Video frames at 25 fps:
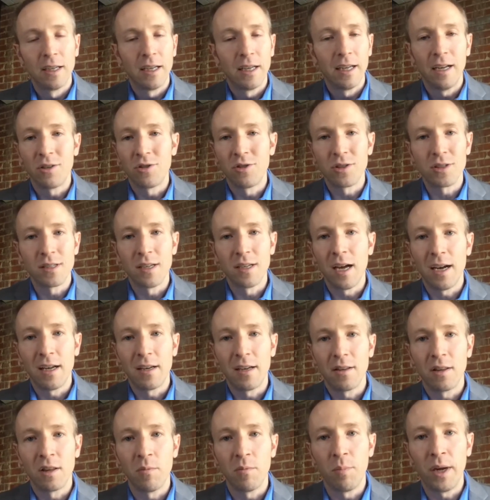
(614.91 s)
It's just not
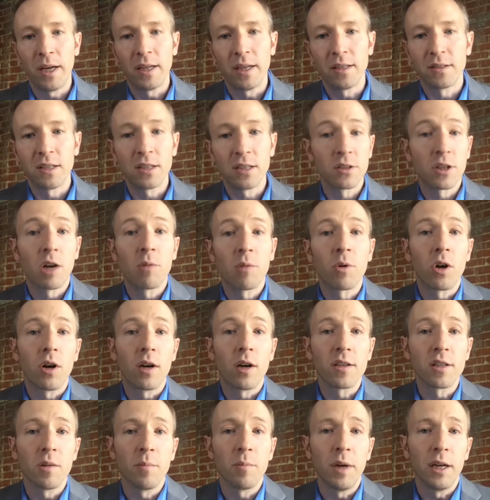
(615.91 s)
the best. Doesn't come across
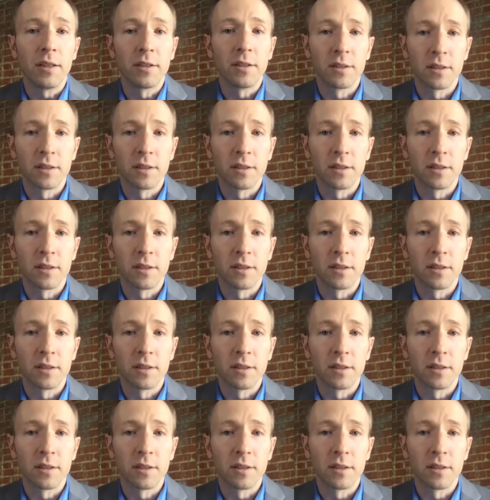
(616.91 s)
the best.